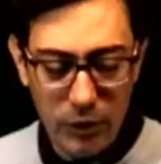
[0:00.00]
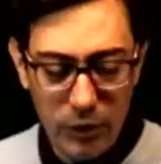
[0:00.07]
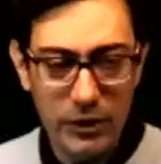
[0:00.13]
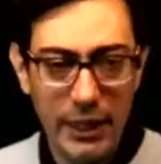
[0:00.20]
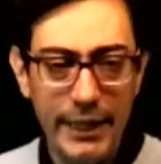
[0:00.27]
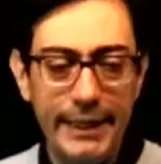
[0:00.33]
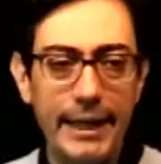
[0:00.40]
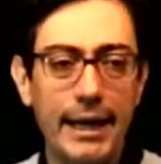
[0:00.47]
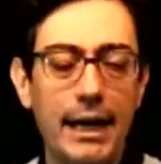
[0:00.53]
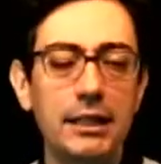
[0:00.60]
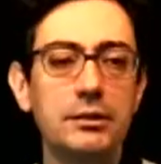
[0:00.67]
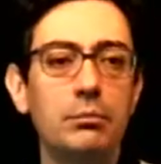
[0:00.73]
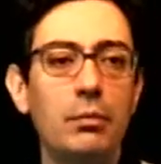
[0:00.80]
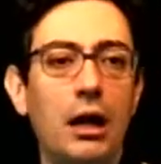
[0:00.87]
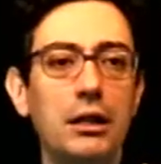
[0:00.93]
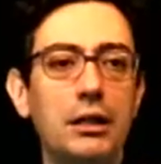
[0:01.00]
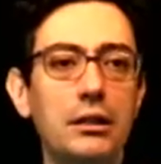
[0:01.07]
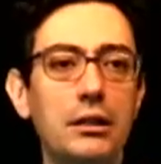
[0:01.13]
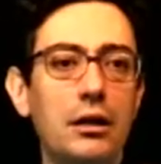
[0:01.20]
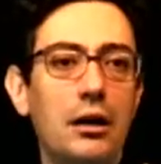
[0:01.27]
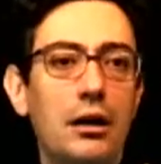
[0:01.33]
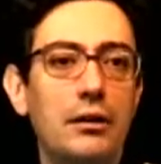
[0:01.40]
we use a linearized
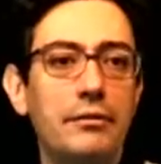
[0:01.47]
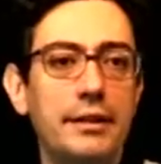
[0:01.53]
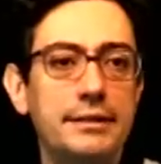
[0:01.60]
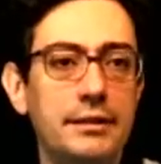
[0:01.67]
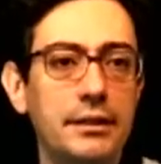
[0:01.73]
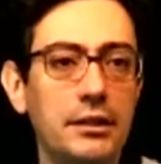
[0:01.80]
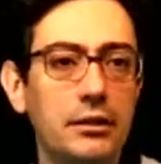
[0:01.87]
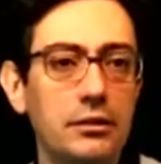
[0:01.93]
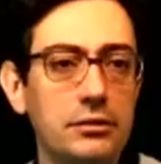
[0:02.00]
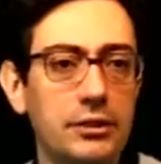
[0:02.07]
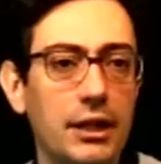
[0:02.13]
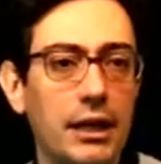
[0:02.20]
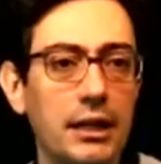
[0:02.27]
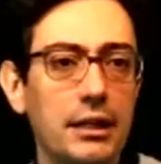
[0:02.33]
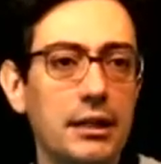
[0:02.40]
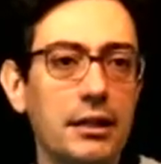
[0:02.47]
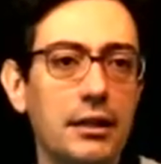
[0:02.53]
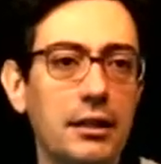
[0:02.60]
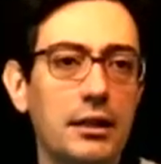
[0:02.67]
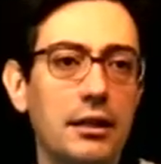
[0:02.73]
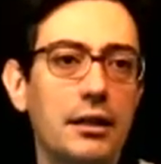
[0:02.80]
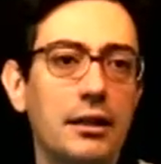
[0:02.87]
model of a single track
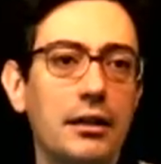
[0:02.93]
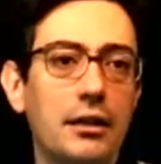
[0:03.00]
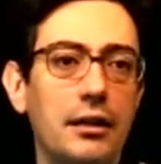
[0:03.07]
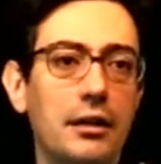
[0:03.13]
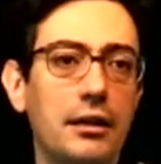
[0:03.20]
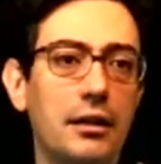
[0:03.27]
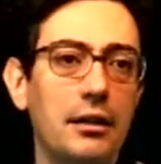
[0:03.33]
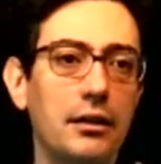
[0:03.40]
uh,